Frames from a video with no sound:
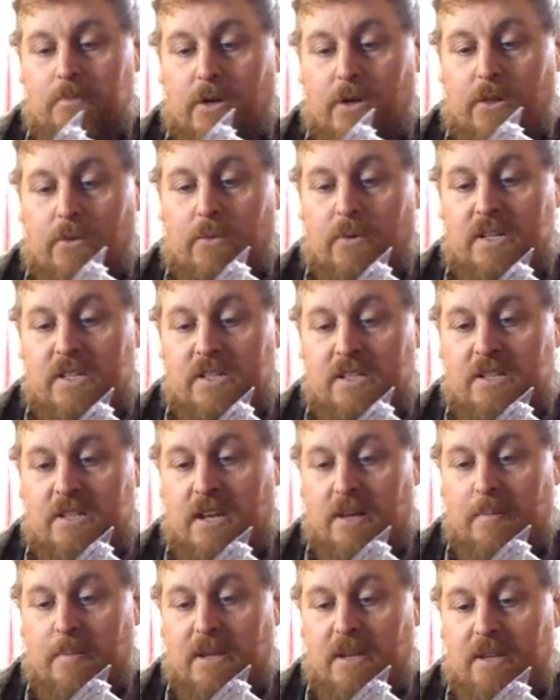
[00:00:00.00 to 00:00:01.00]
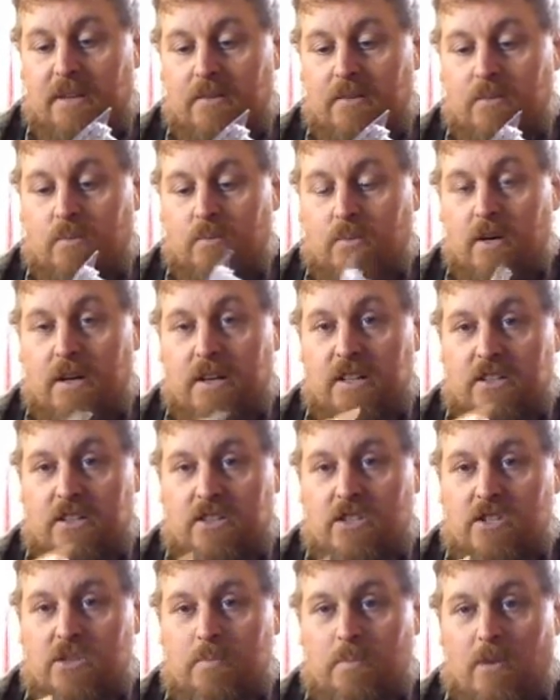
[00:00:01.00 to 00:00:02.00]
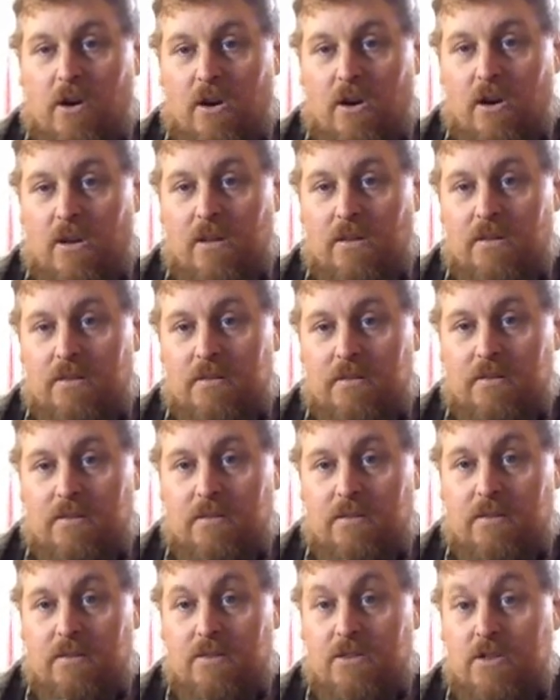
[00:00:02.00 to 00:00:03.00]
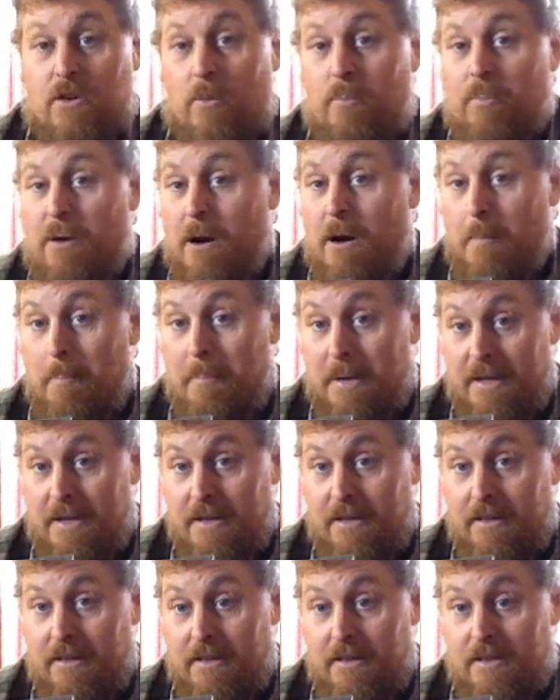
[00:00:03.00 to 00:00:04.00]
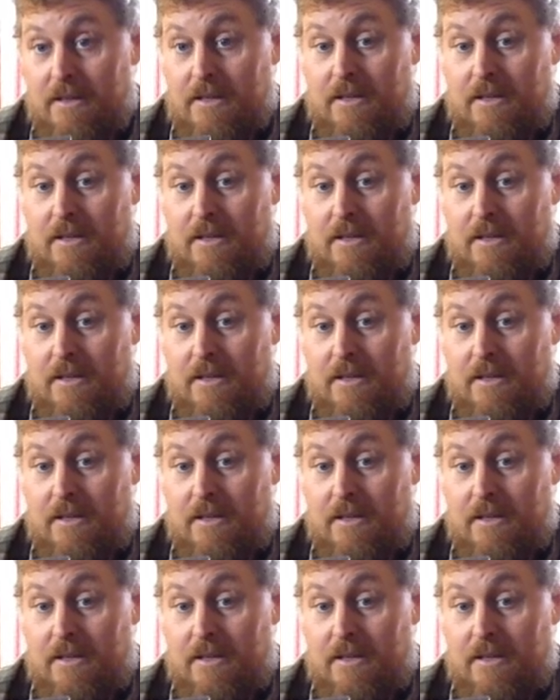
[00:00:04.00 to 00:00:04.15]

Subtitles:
of the reasons, one, it's small. There's no pumping.